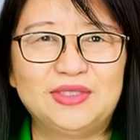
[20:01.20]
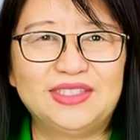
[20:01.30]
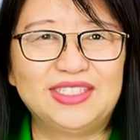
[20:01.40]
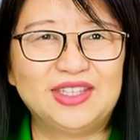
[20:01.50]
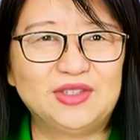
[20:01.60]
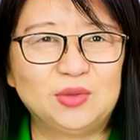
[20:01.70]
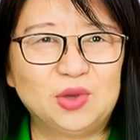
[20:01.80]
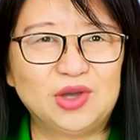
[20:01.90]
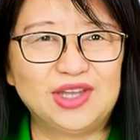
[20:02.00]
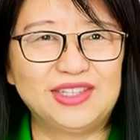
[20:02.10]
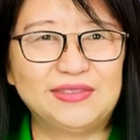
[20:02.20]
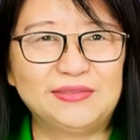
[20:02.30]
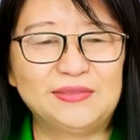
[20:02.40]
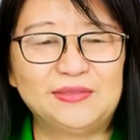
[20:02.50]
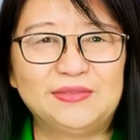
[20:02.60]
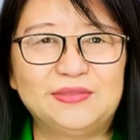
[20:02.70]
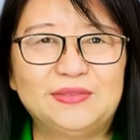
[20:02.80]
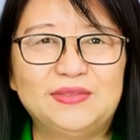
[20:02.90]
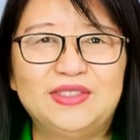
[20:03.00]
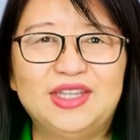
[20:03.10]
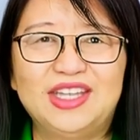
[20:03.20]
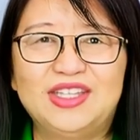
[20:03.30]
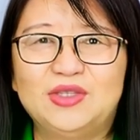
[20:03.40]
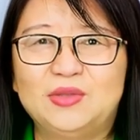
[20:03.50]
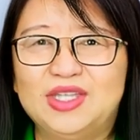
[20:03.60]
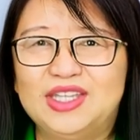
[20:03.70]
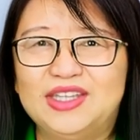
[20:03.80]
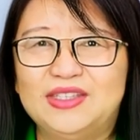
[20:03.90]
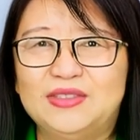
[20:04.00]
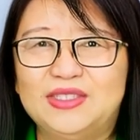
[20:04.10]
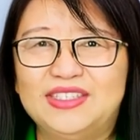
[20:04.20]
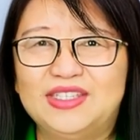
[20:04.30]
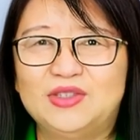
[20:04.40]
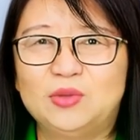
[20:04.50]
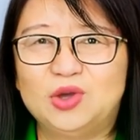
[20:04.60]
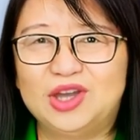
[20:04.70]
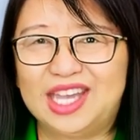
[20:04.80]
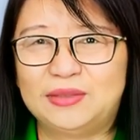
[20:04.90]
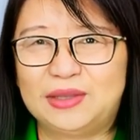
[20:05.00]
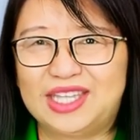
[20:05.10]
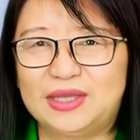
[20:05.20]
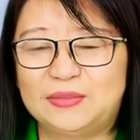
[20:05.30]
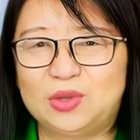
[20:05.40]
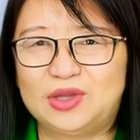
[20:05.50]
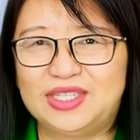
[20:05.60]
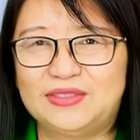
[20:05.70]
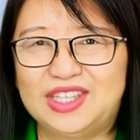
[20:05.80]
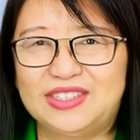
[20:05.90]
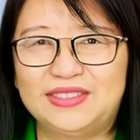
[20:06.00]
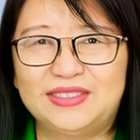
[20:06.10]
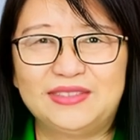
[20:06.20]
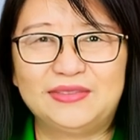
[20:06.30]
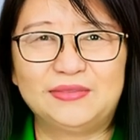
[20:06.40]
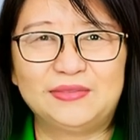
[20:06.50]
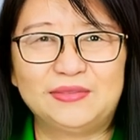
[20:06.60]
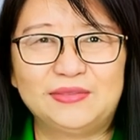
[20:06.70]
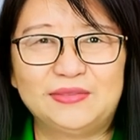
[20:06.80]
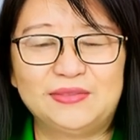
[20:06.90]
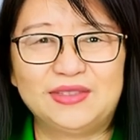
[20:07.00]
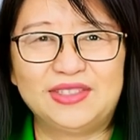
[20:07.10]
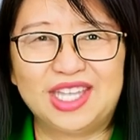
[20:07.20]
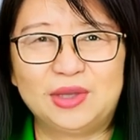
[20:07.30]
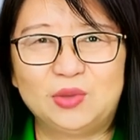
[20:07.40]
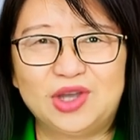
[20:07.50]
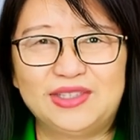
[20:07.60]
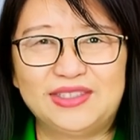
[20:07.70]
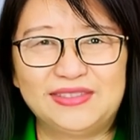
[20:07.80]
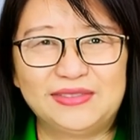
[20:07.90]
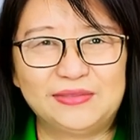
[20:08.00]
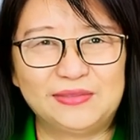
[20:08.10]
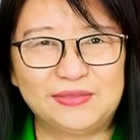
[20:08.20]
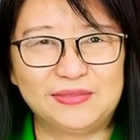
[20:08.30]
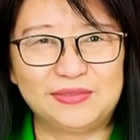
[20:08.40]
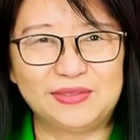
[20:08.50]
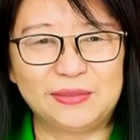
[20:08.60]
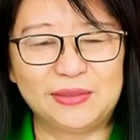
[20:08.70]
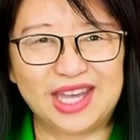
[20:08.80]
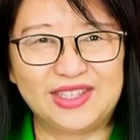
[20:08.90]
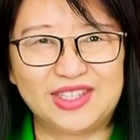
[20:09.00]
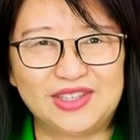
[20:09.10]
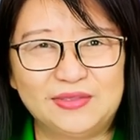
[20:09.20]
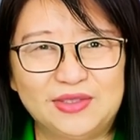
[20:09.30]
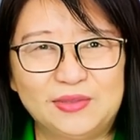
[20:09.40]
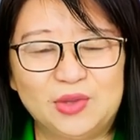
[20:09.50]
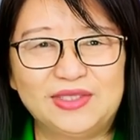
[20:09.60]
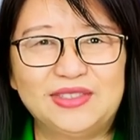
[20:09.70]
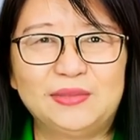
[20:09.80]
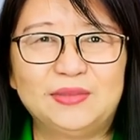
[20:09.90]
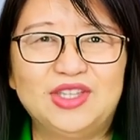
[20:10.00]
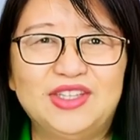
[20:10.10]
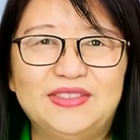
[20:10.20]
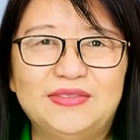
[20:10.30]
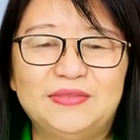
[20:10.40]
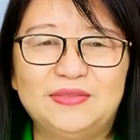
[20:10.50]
The Civil War. 93. The Civil War had many important events. Name one. Battle of Fort Sumter.